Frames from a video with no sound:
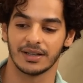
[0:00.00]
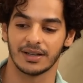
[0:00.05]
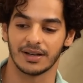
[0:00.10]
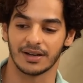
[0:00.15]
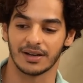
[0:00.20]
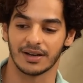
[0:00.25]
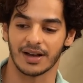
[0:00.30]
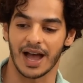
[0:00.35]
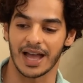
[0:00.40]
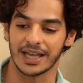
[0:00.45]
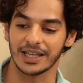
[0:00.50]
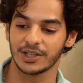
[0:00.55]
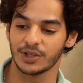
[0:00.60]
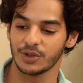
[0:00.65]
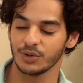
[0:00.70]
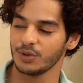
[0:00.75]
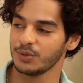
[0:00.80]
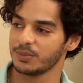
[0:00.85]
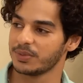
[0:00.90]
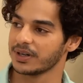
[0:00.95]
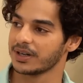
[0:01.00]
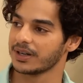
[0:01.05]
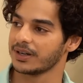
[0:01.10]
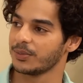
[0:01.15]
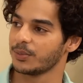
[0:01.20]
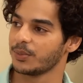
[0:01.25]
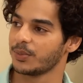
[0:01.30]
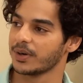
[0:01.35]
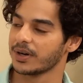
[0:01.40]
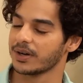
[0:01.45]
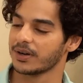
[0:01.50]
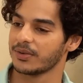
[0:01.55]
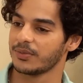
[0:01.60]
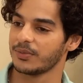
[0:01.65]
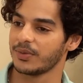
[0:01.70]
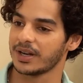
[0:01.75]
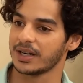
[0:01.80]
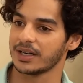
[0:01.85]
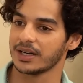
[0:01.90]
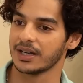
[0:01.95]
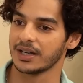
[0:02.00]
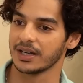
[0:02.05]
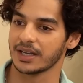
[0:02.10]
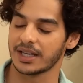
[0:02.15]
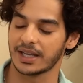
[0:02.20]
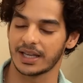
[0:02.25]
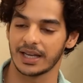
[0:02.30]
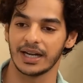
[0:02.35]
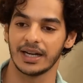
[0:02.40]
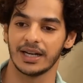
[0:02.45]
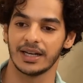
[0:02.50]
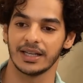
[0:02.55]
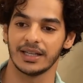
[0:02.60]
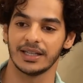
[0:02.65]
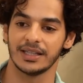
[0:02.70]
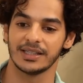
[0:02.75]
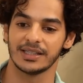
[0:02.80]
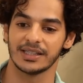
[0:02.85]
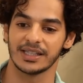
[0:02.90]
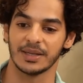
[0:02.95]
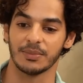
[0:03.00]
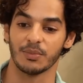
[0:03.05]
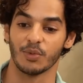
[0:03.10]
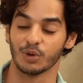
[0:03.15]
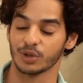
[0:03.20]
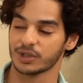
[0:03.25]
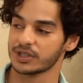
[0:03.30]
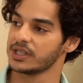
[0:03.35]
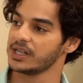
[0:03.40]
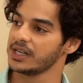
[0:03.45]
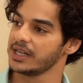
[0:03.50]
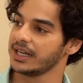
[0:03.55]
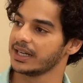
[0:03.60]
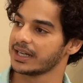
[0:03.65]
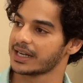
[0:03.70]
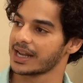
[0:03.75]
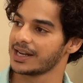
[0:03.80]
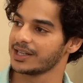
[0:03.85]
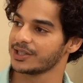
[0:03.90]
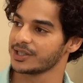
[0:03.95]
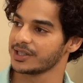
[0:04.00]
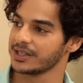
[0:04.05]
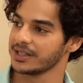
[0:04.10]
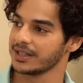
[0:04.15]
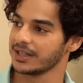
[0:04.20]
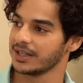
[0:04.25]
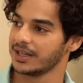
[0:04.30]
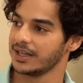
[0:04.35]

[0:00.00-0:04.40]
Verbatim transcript: uh, I Q, but but when a kid is emotionally intelligent